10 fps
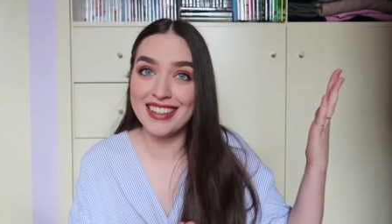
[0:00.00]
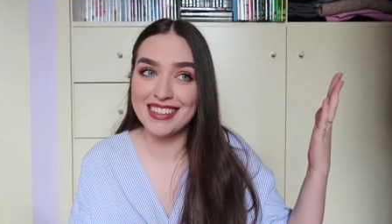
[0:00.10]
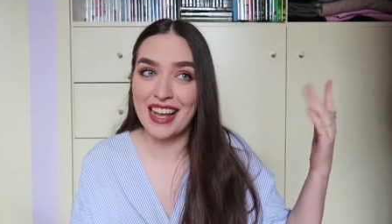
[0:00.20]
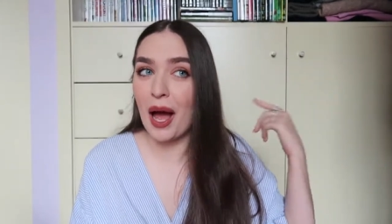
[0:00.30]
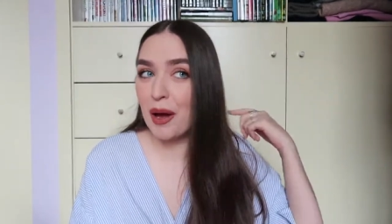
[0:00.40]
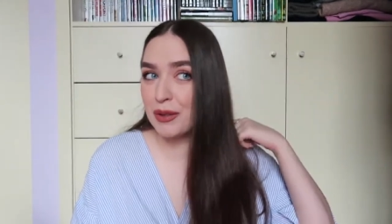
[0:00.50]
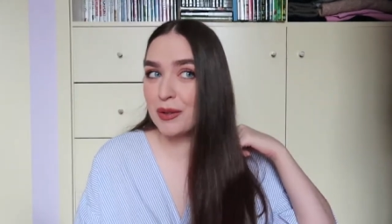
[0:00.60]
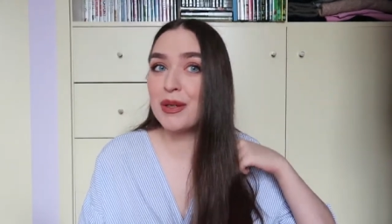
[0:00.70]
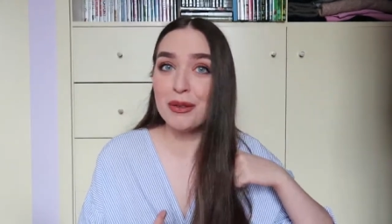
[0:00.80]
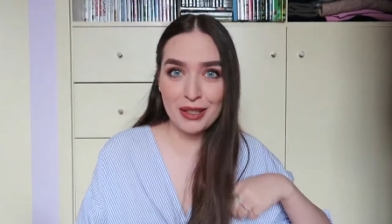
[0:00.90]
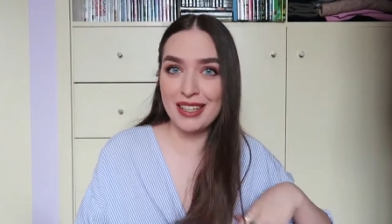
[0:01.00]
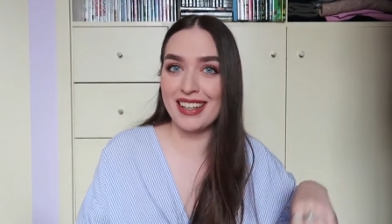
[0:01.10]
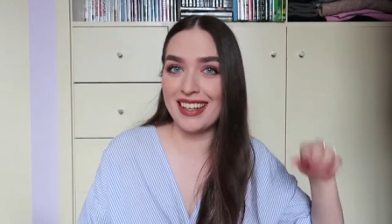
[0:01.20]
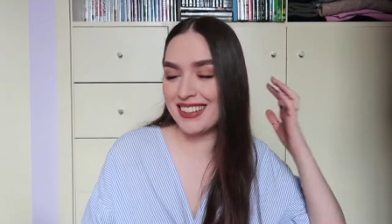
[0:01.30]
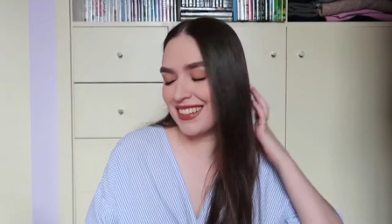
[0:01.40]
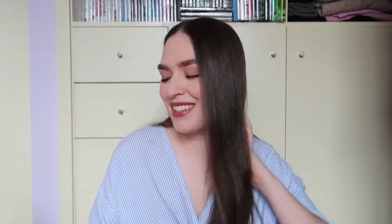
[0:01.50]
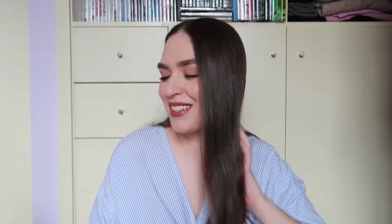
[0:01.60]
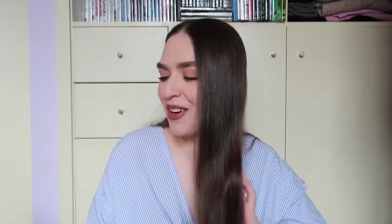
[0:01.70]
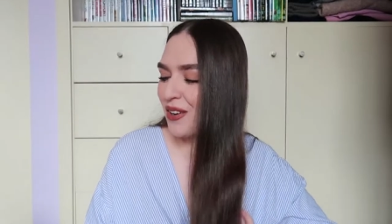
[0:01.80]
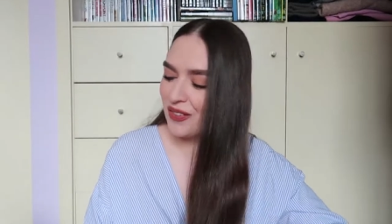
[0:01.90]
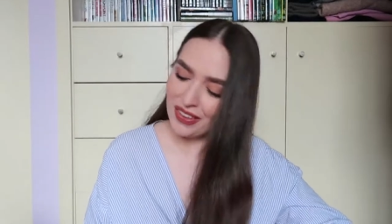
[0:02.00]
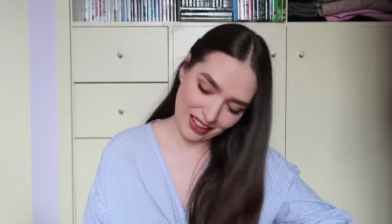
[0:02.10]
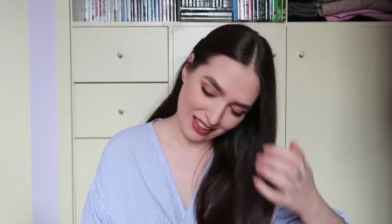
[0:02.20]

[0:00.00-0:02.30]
it. I will be reading it. So